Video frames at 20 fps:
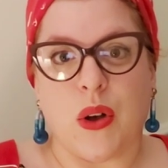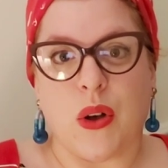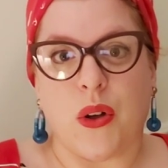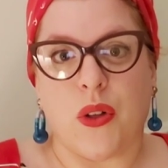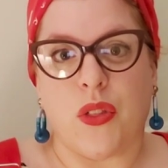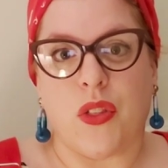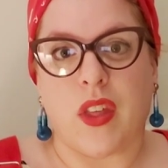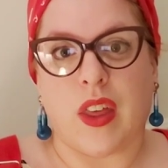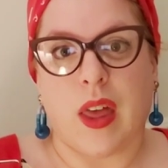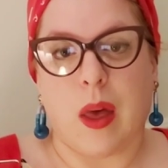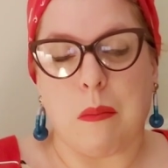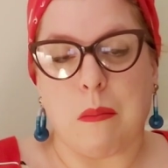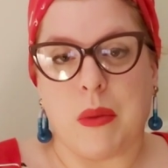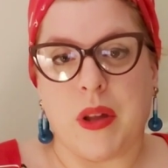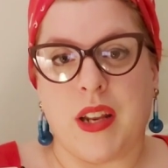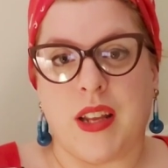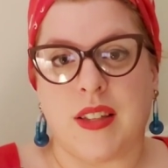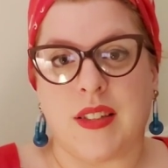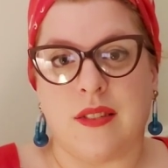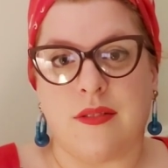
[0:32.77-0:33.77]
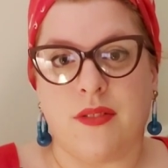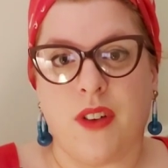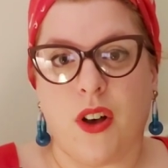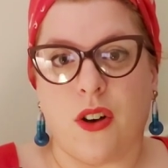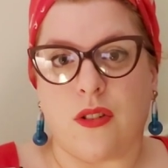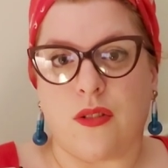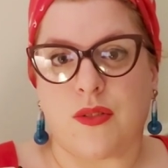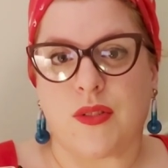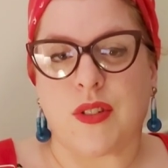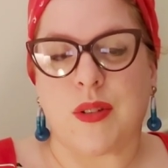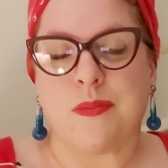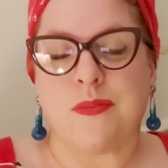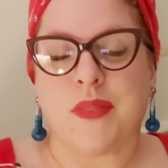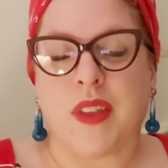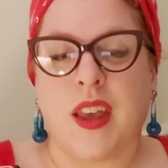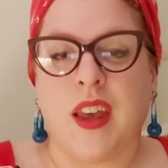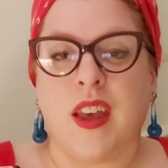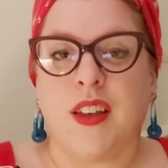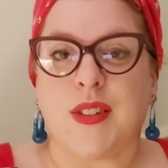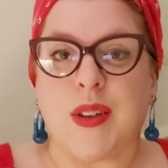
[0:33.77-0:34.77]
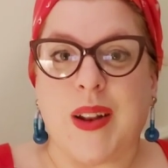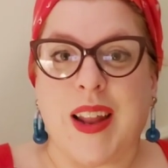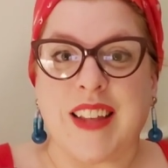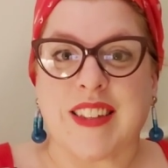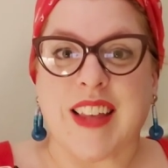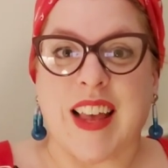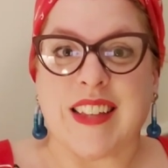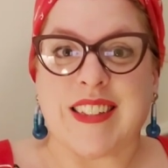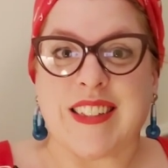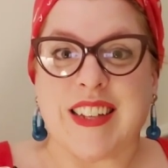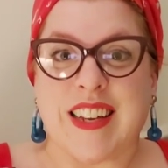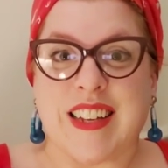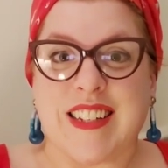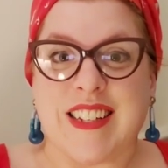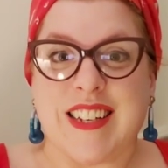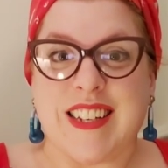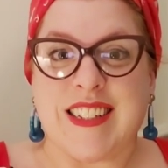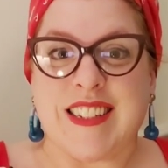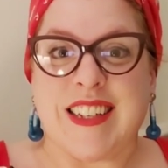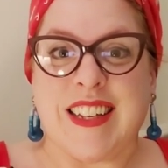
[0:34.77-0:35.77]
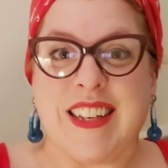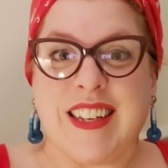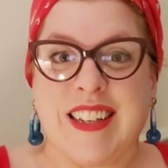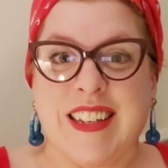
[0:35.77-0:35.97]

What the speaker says: on the companies involved. So let's get started.